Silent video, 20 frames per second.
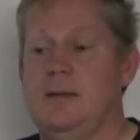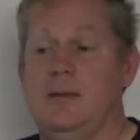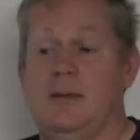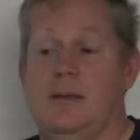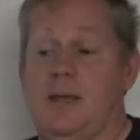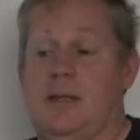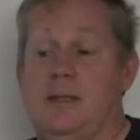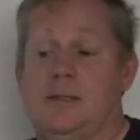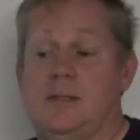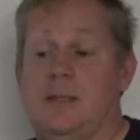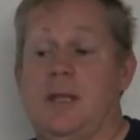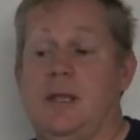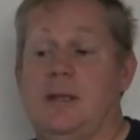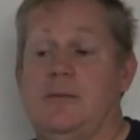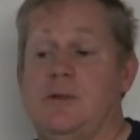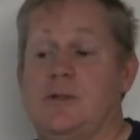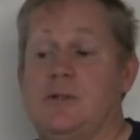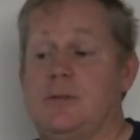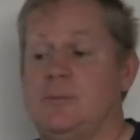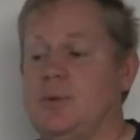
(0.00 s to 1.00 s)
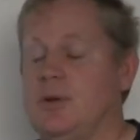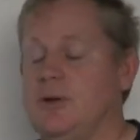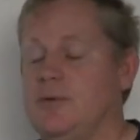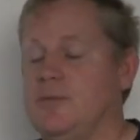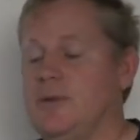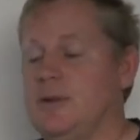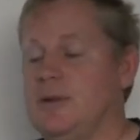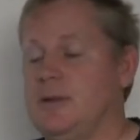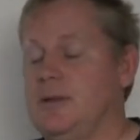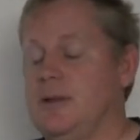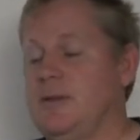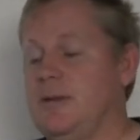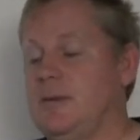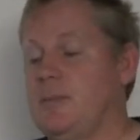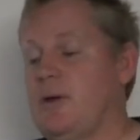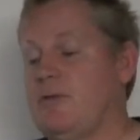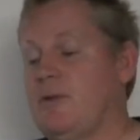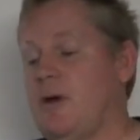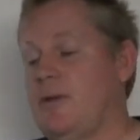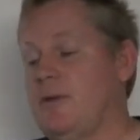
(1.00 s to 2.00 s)
Like I said, none of us are perfect. I think
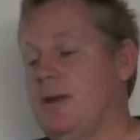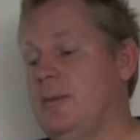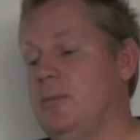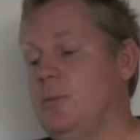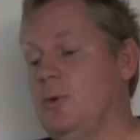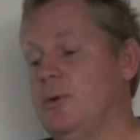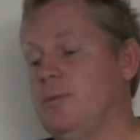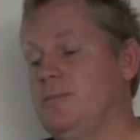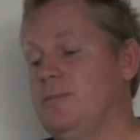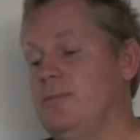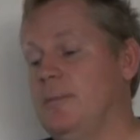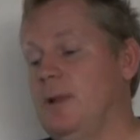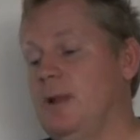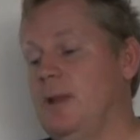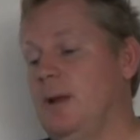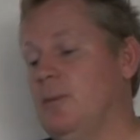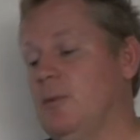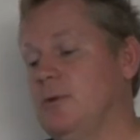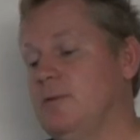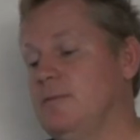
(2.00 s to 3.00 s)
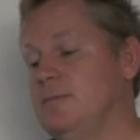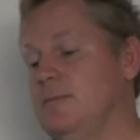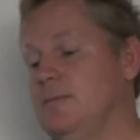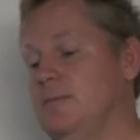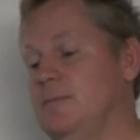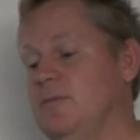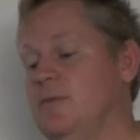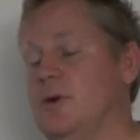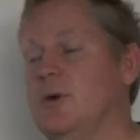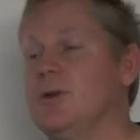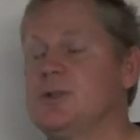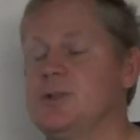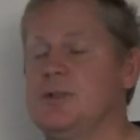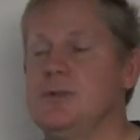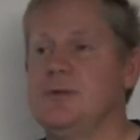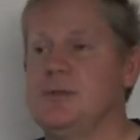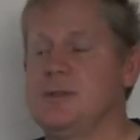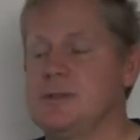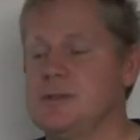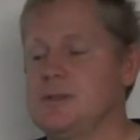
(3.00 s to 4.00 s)
my father had a lot more
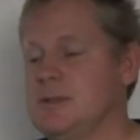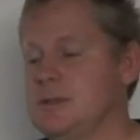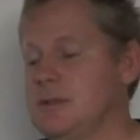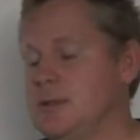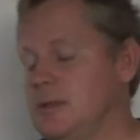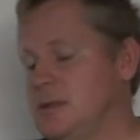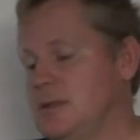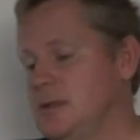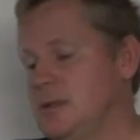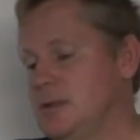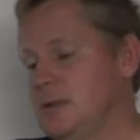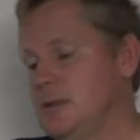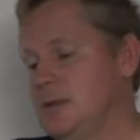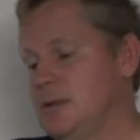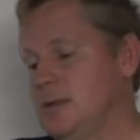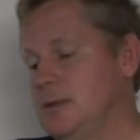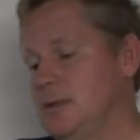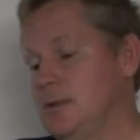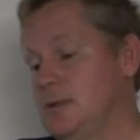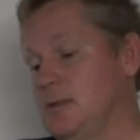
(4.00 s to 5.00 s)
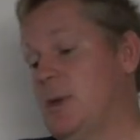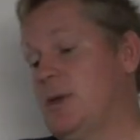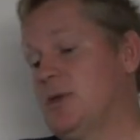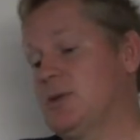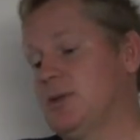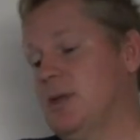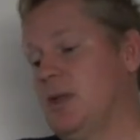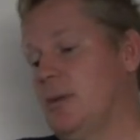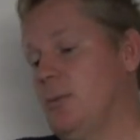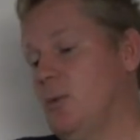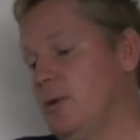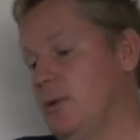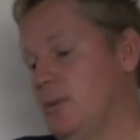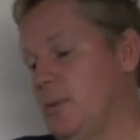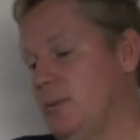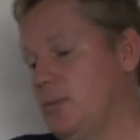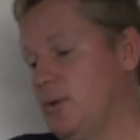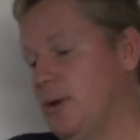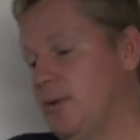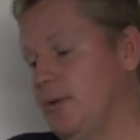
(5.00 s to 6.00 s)
virtues, especially a lot more than
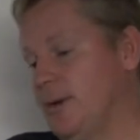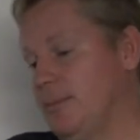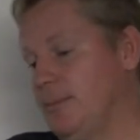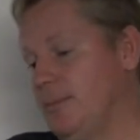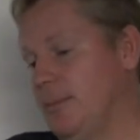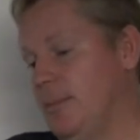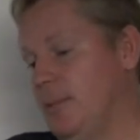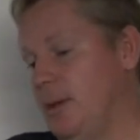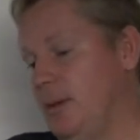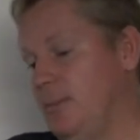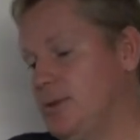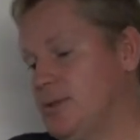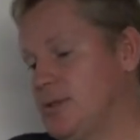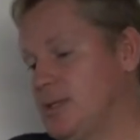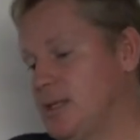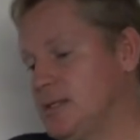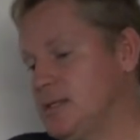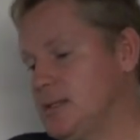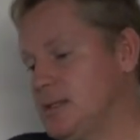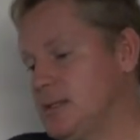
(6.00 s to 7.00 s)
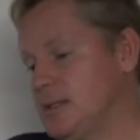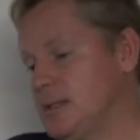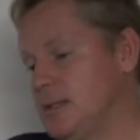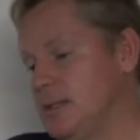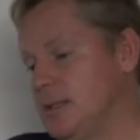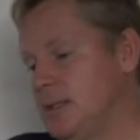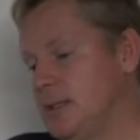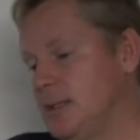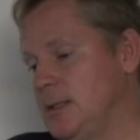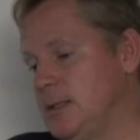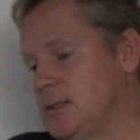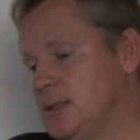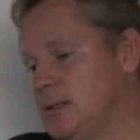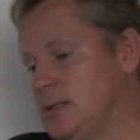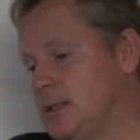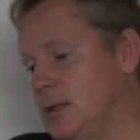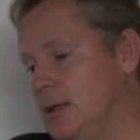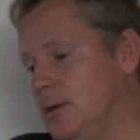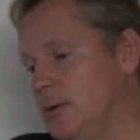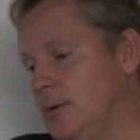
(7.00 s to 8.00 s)
my brother possesses.
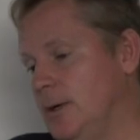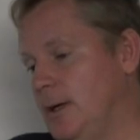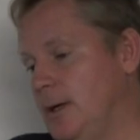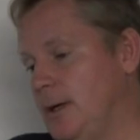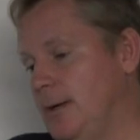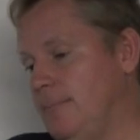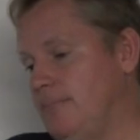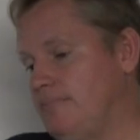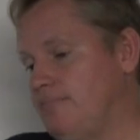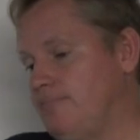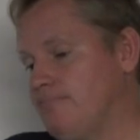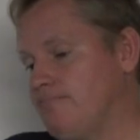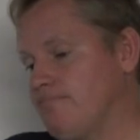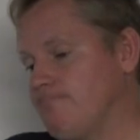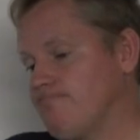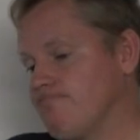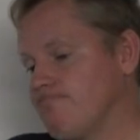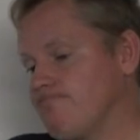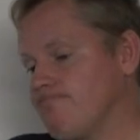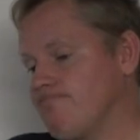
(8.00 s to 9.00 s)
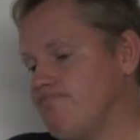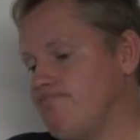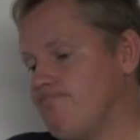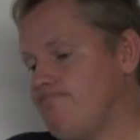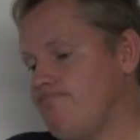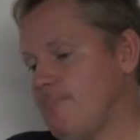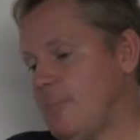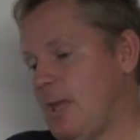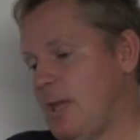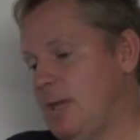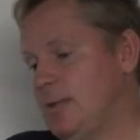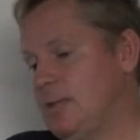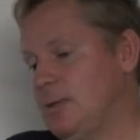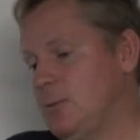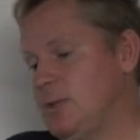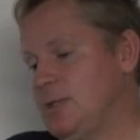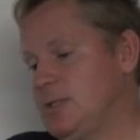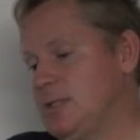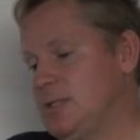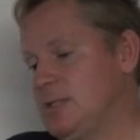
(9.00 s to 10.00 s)
So I think
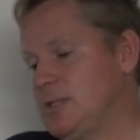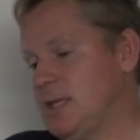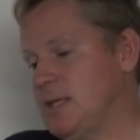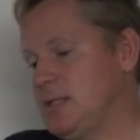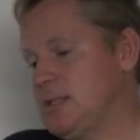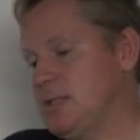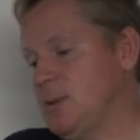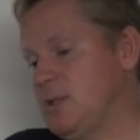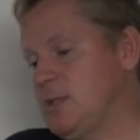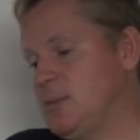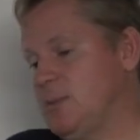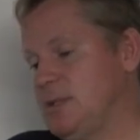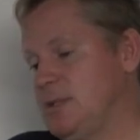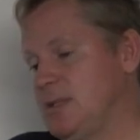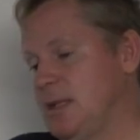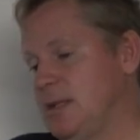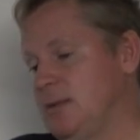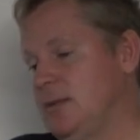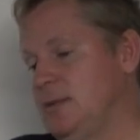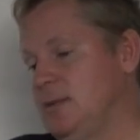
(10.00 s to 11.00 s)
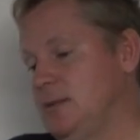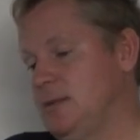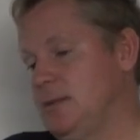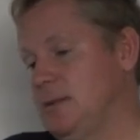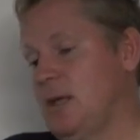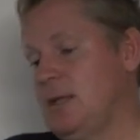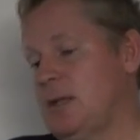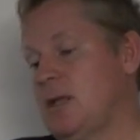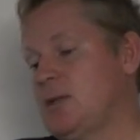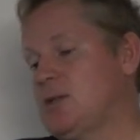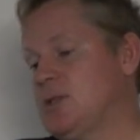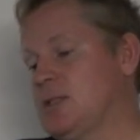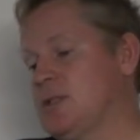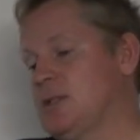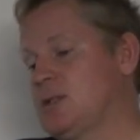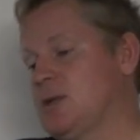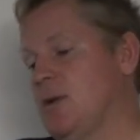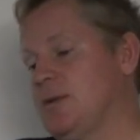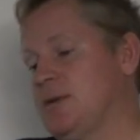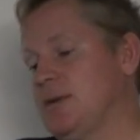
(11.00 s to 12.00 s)
what's disgusting, what he's been saying, not just
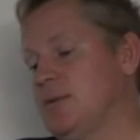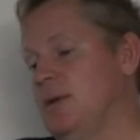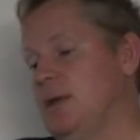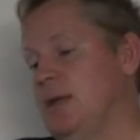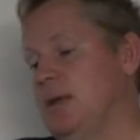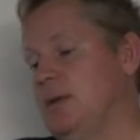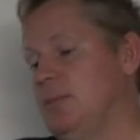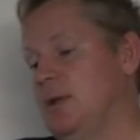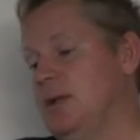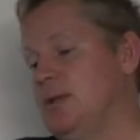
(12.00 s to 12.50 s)
insulting me, but